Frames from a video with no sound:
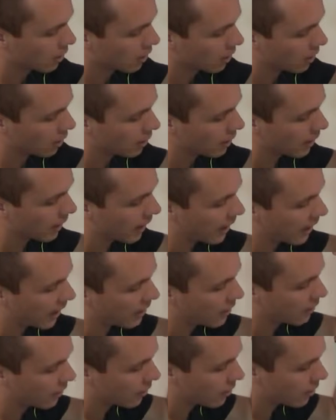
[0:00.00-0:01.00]
that
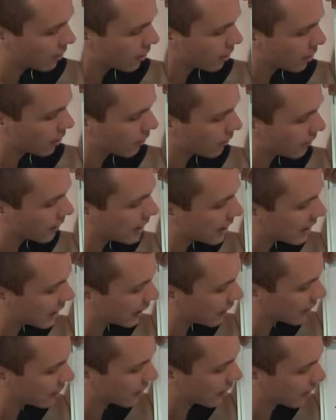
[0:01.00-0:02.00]
had 3
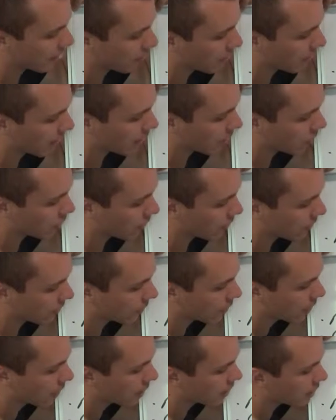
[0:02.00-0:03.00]
colours in it because
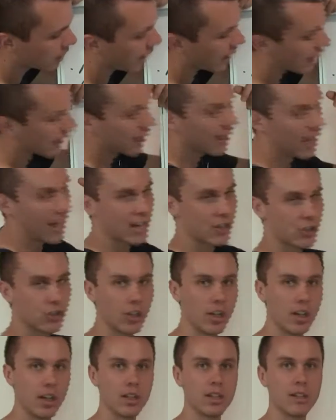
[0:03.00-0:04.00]
you've taken
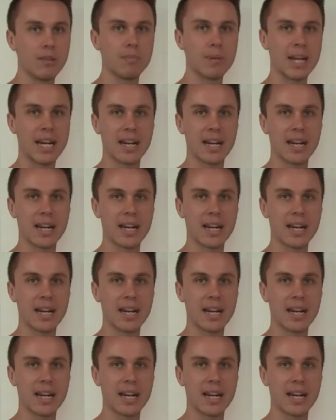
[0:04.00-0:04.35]
action, you've been